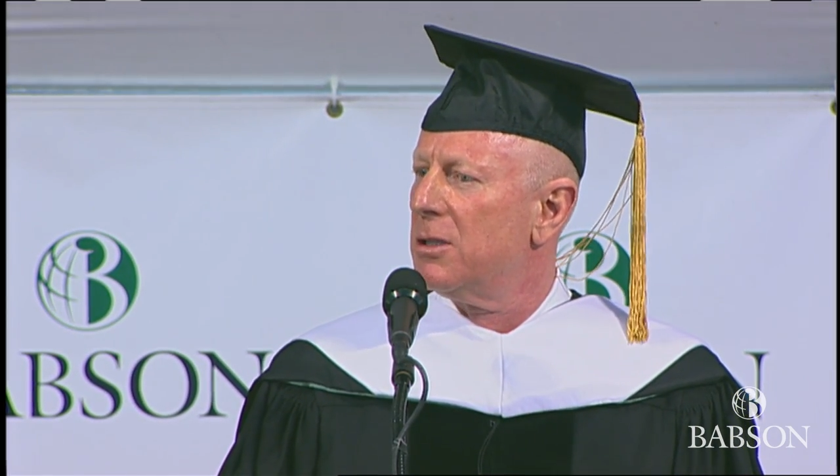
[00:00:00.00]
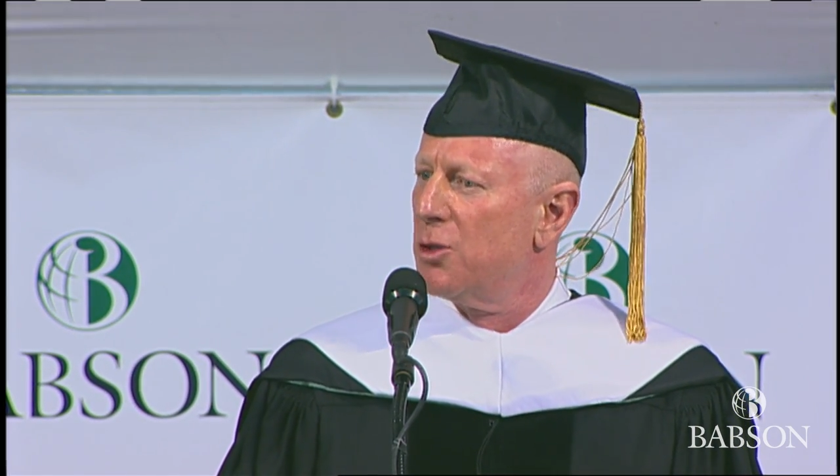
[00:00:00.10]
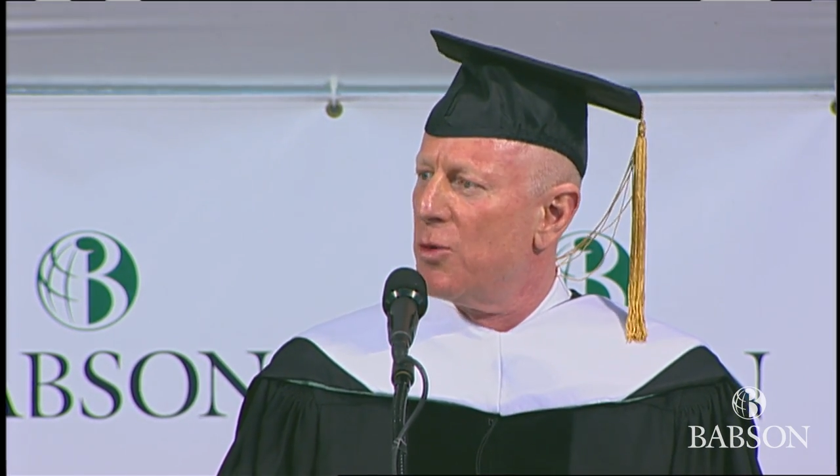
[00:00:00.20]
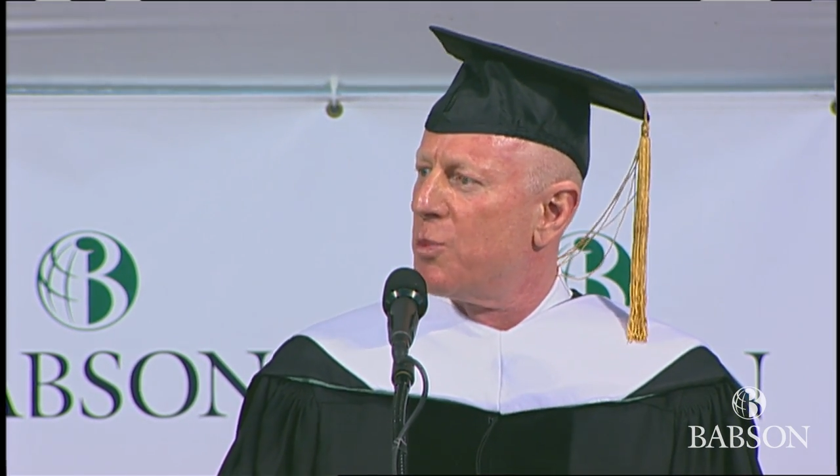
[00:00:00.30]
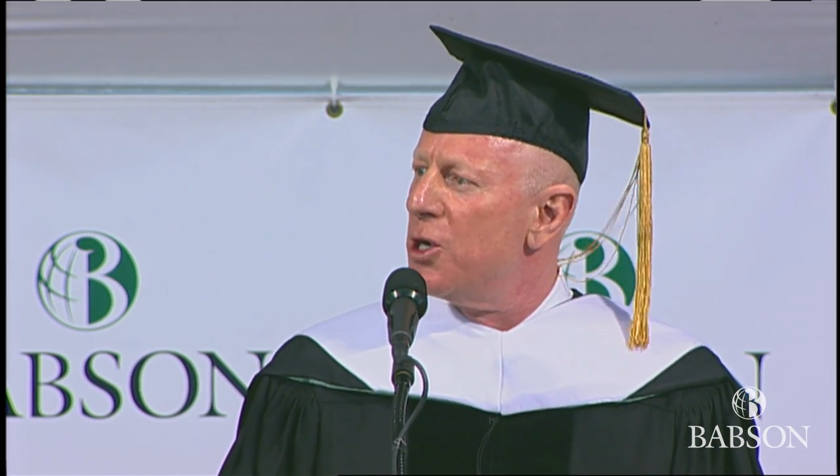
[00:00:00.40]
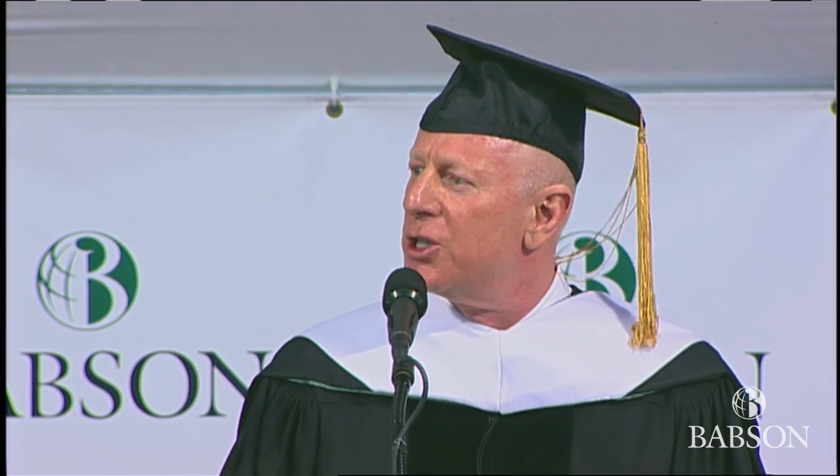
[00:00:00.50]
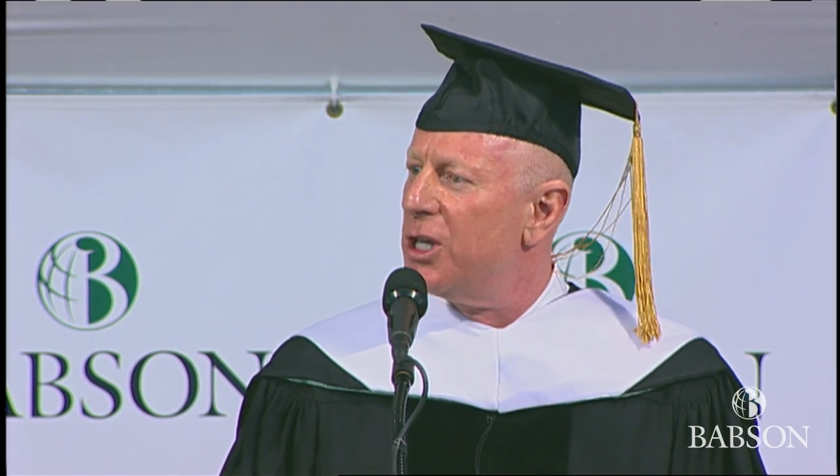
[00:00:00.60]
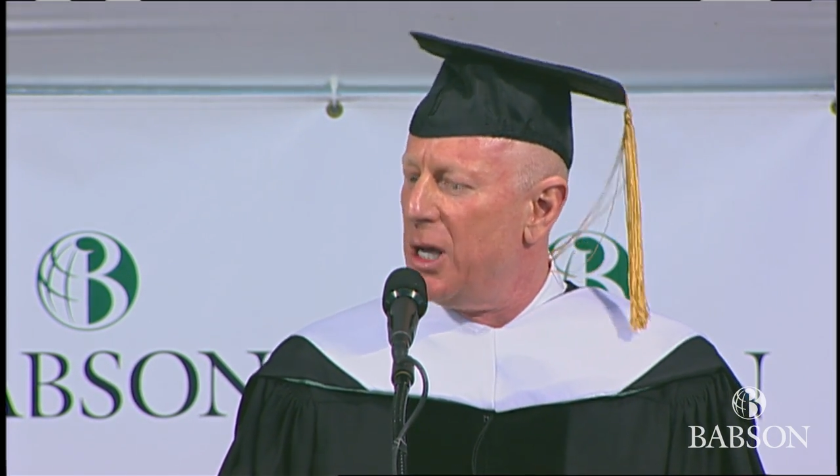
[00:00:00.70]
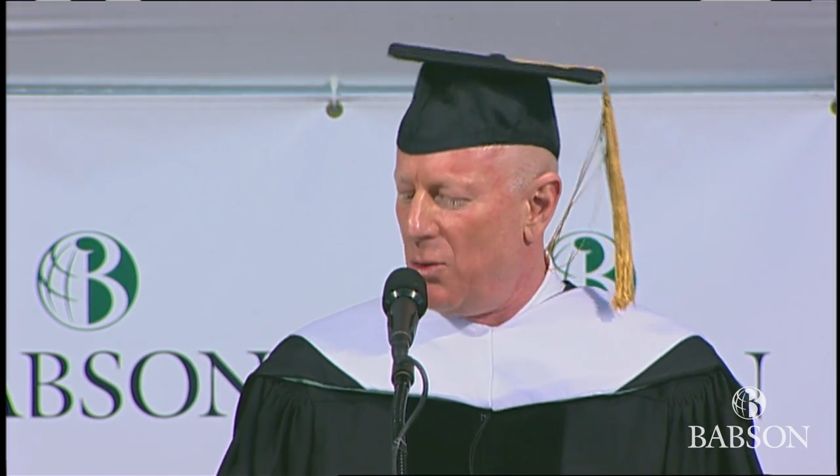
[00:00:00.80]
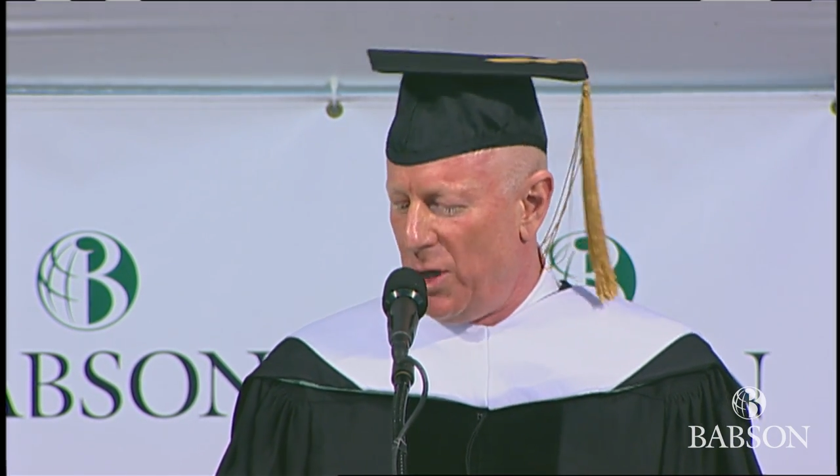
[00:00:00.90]
to
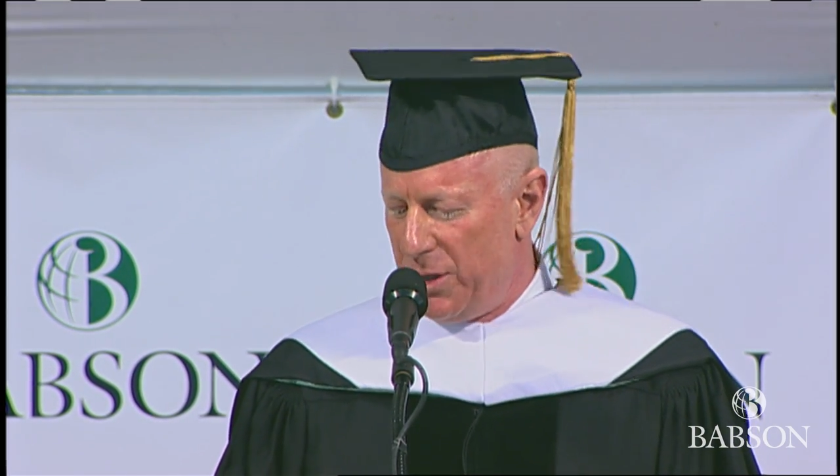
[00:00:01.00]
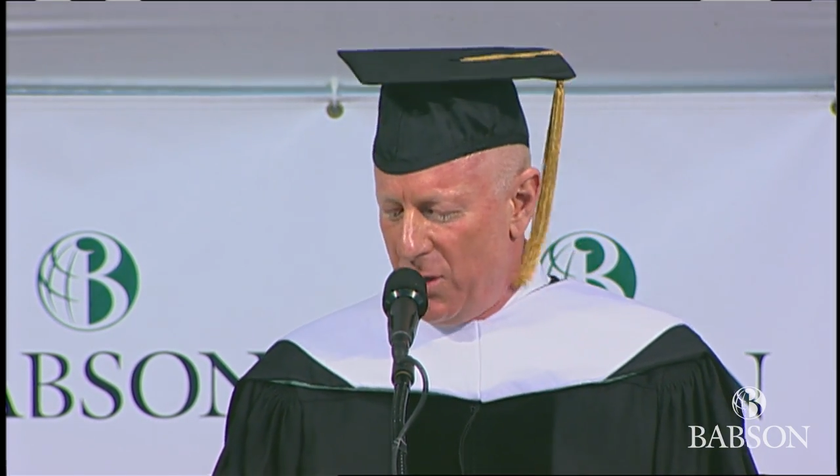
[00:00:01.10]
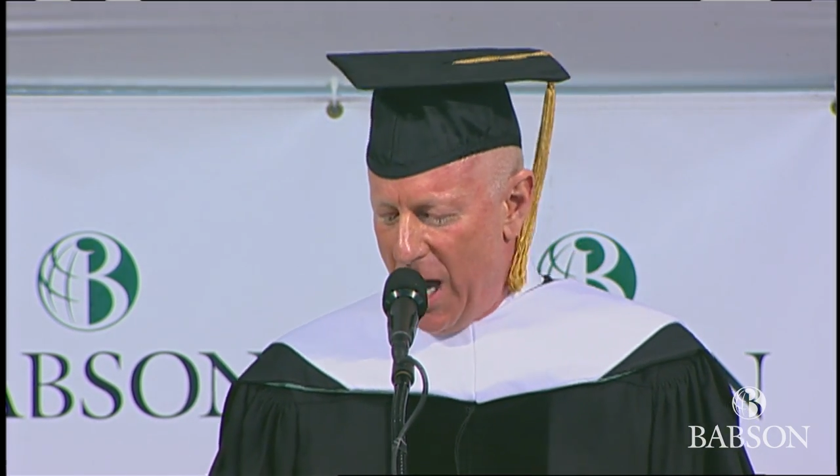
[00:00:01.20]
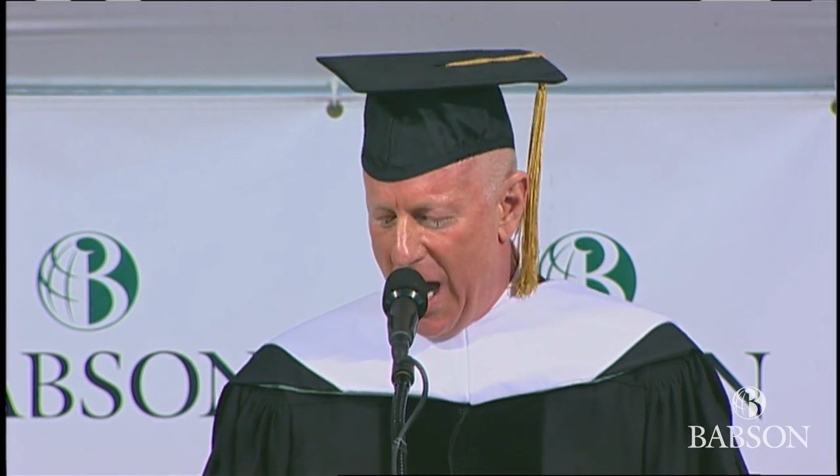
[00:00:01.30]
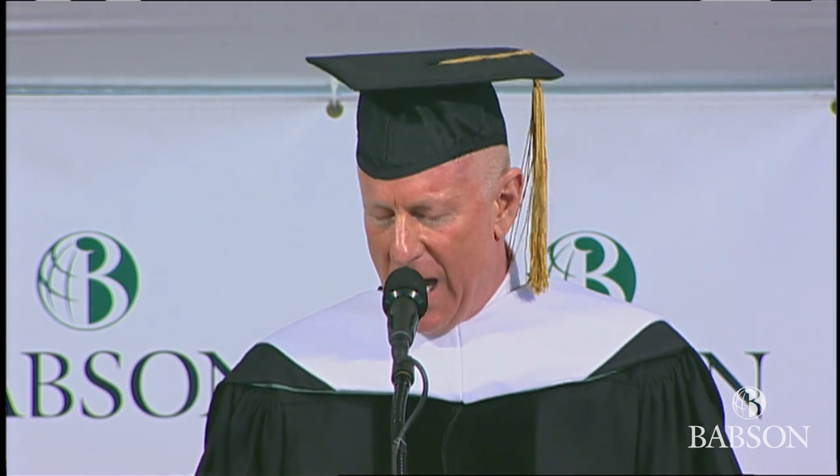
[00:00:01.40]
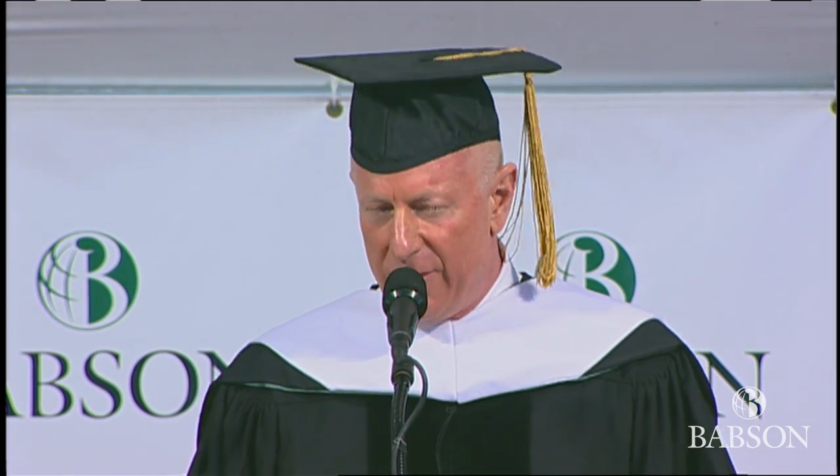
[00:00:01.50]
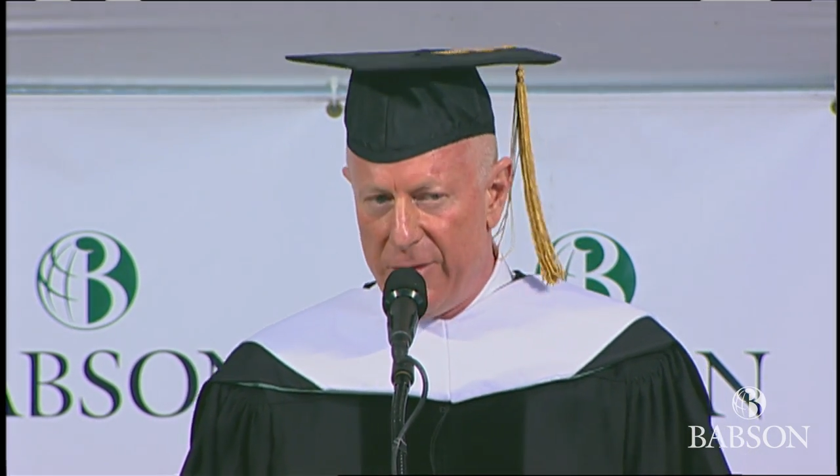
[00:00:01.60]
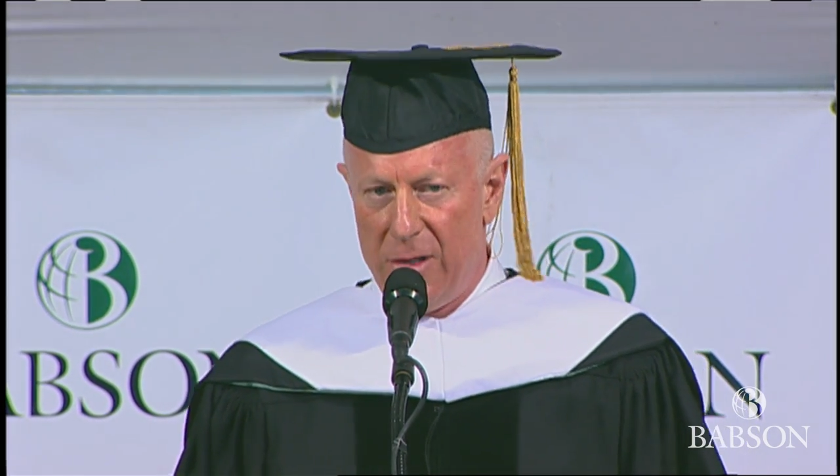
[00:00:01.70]
appreciate what you have.